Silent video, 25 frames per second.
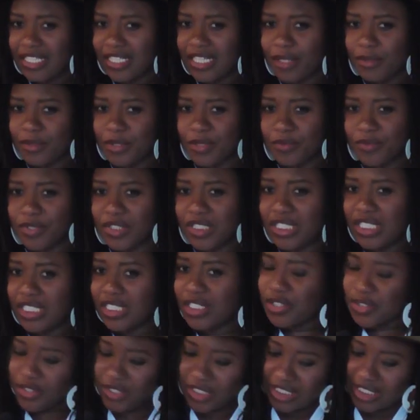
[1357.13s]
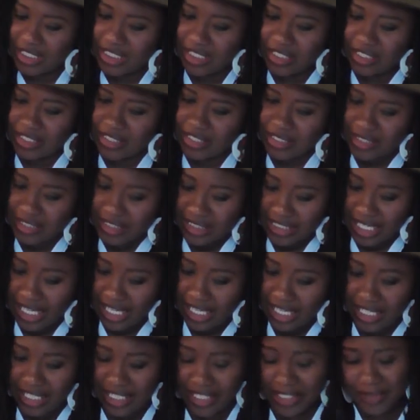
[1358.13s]
That was really interesting
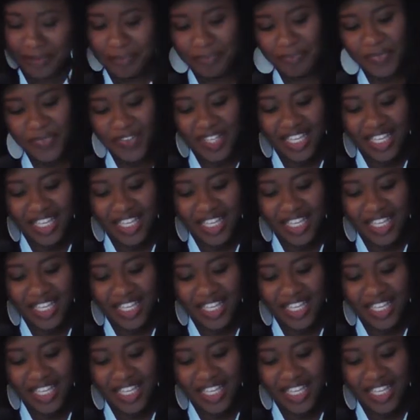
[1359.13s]
day.